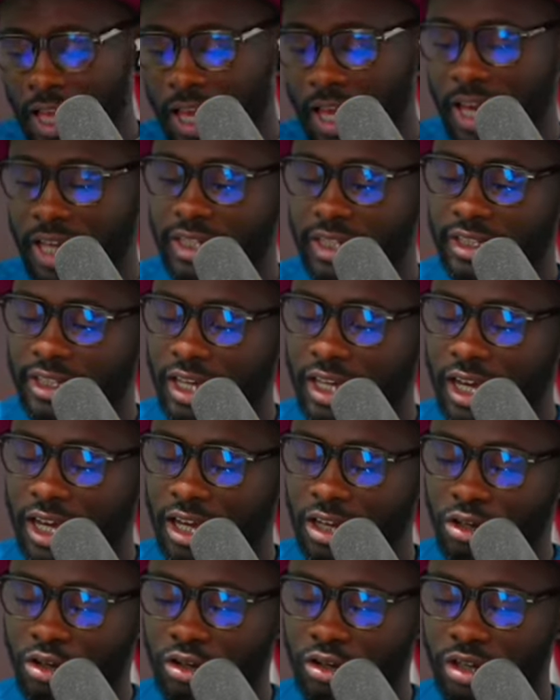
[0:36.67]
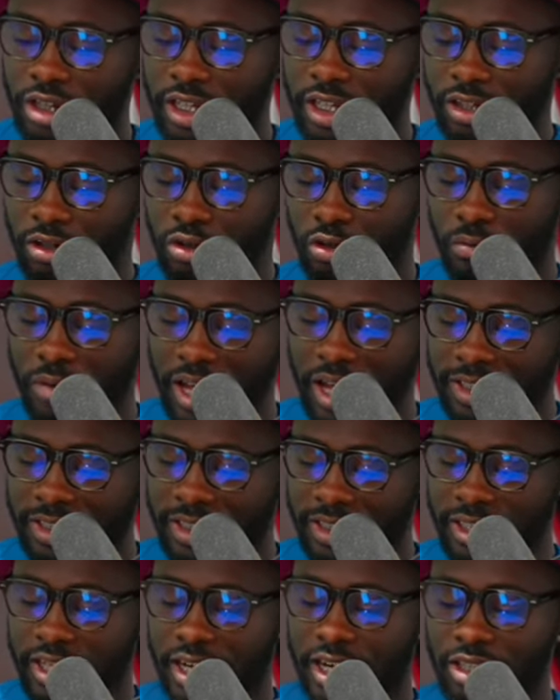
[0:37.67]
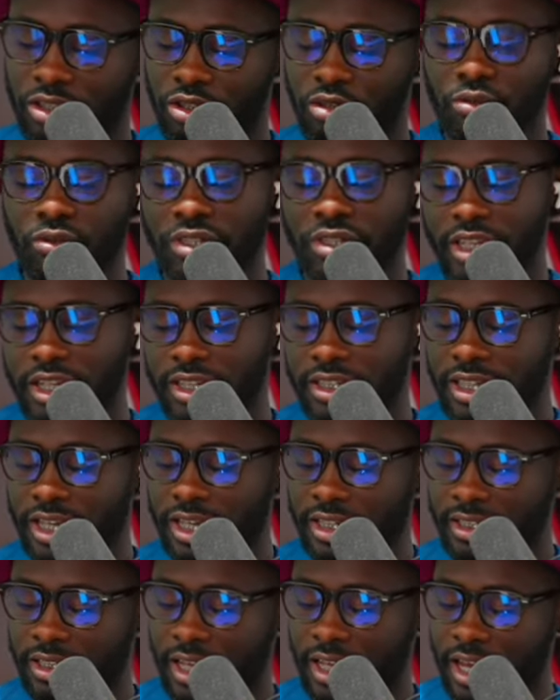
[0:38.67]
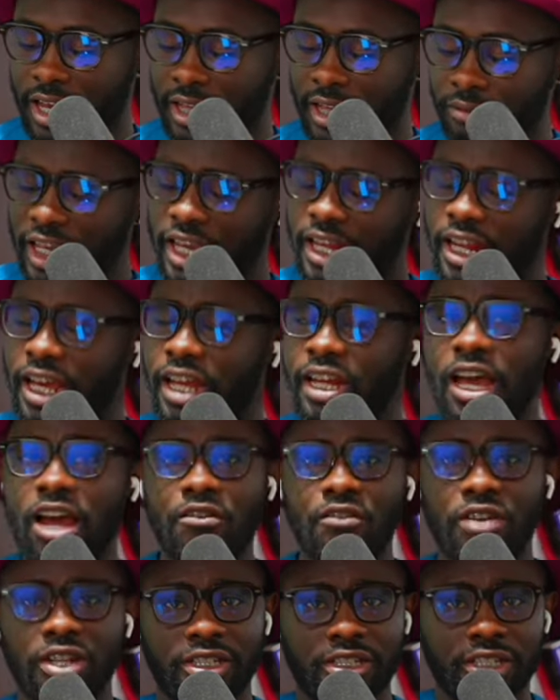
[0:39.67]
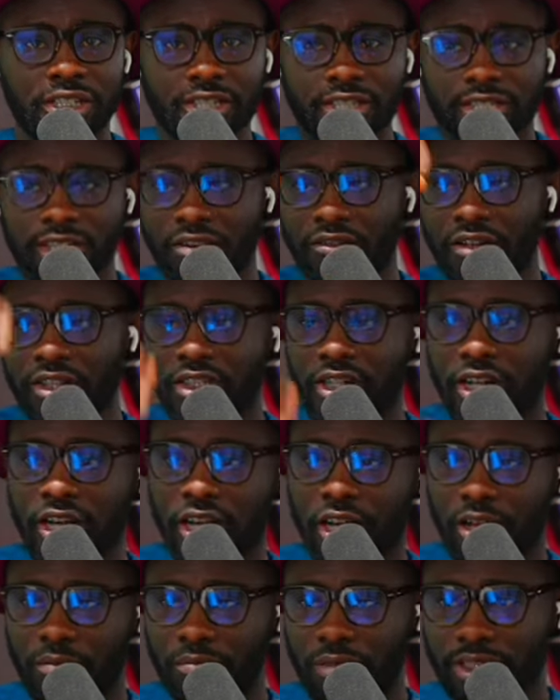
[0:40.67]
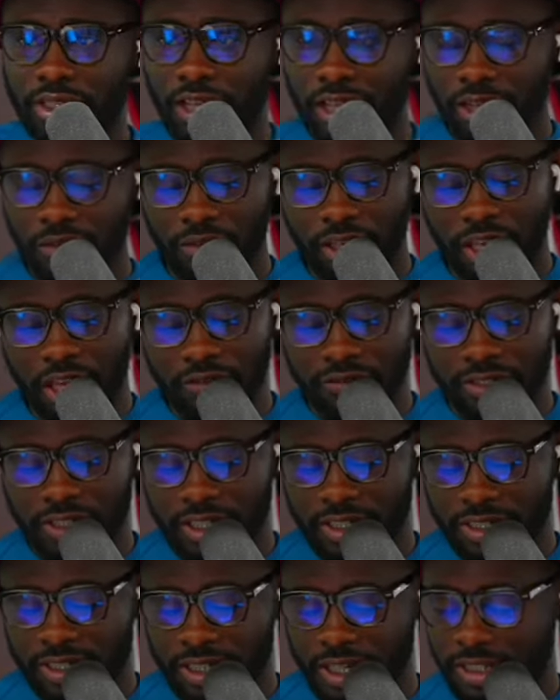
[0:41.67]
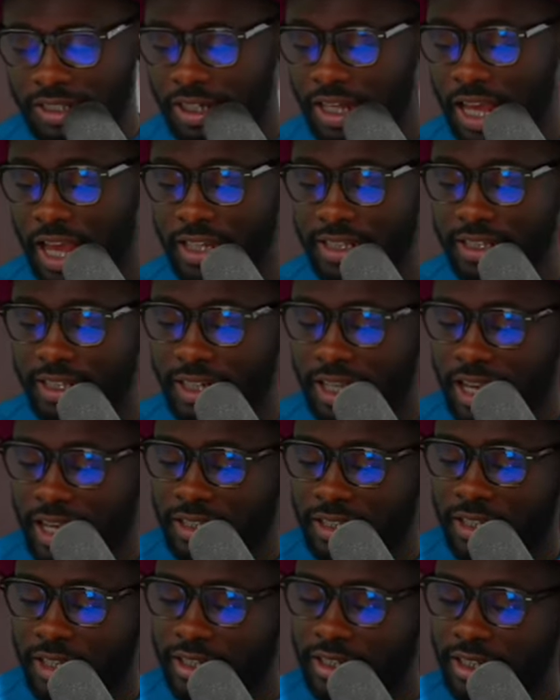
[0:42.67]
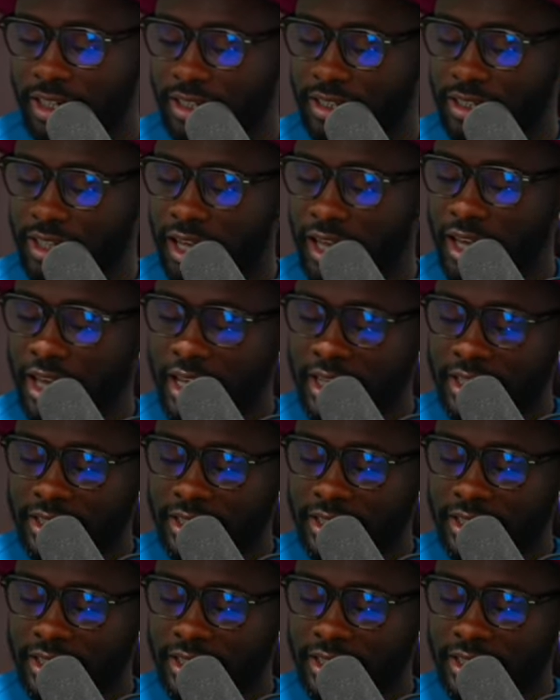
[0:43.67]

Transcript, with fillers: And uh, in Kumasi, there are two centers there. And other regions, the regional capital, we have centers. IC has centers there.